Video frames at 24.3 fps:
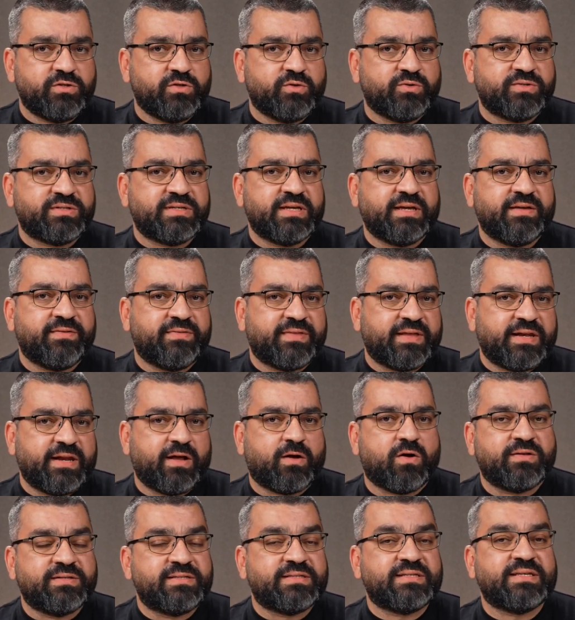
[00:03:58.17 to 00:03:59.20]
using the
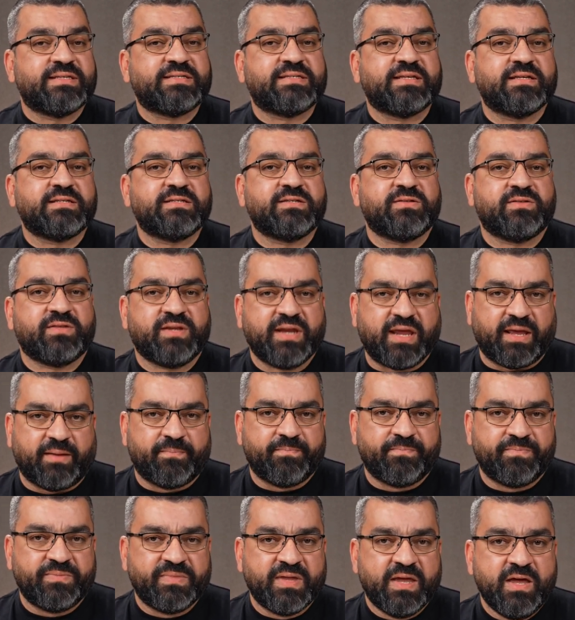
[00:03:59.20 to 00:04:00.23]
Nikon Z six three,
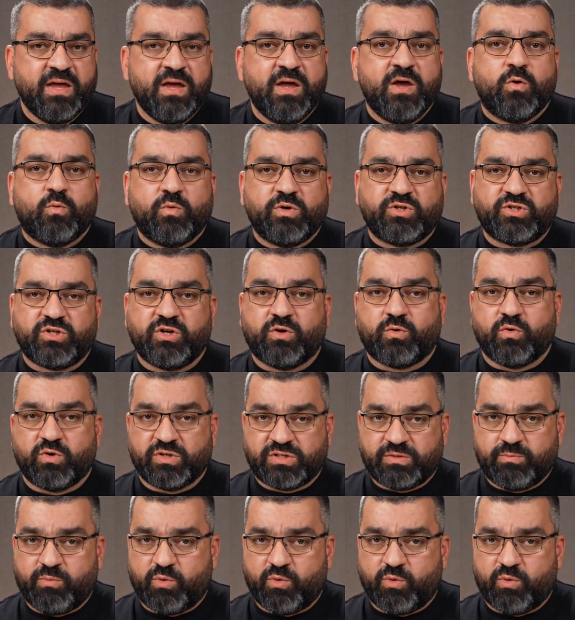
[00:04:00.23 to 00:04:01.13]
which records